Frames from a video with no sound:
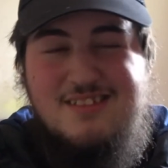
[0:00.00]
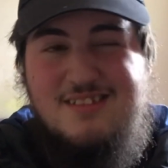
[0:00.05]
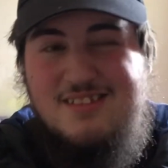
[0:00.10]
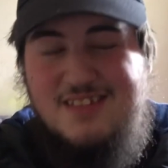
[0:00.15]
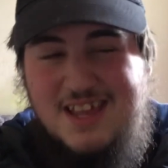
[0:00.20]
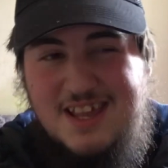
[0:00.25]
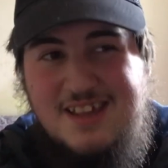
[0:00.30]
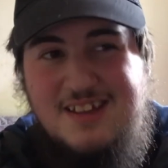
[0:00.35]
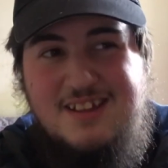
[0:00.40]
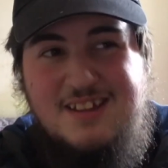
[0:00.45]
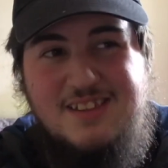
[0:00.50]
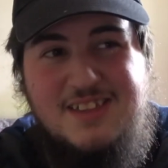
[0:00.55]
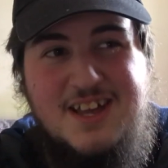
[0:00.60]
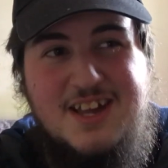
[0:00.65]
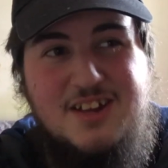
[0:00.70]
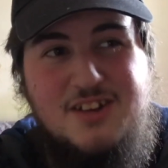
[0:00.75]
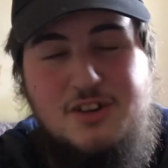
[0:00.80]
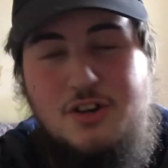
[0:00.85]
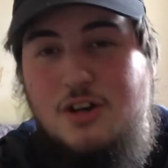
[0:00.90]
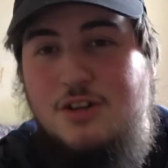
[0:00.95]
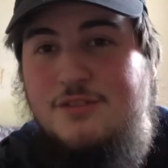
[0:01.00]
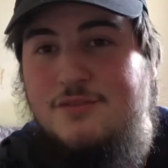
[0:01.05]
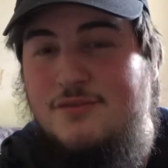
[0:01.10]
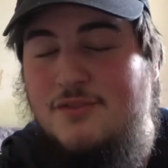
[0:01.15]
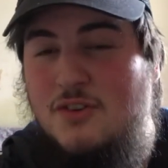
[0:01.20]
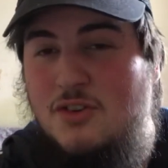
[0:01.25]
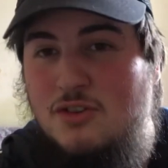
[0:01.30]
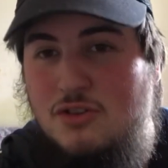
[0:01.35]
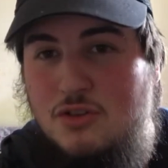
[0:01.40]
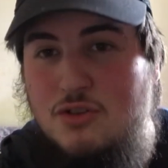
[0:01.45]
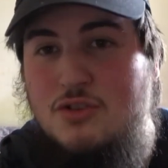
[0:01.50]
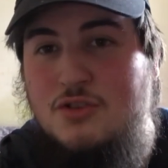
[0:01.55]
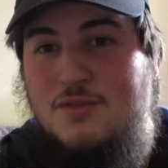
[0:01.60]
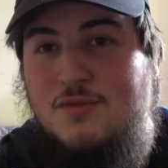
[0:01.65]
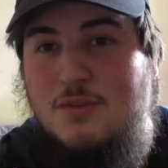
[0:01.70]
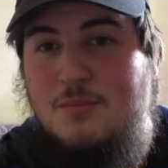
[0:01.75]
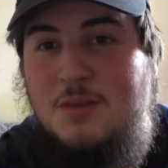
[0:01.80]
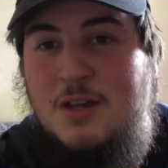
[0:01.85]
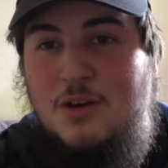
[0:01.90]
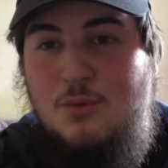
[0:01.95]
think they're gone for good
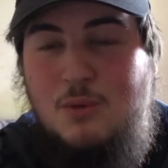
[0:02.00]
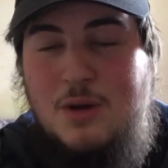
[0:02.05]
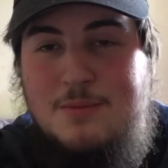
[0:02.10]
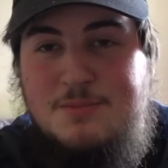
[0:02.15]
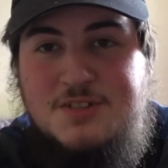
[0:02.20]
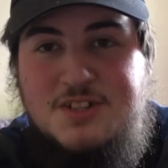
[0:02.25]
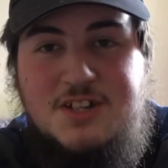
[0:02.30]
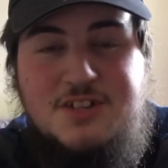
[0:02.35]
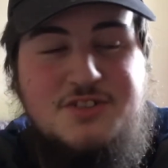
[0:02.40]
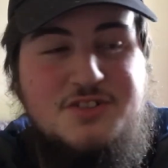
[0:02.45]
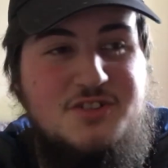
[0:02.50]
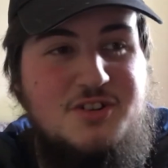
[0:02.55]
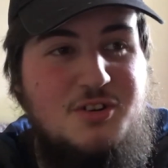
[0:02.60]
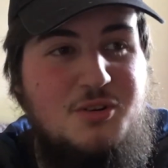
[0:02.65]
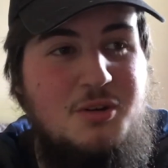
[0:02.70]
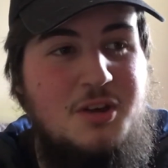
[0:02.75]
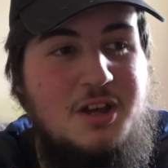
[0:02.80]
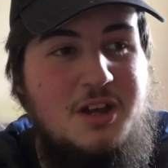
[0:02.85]
from their website, so...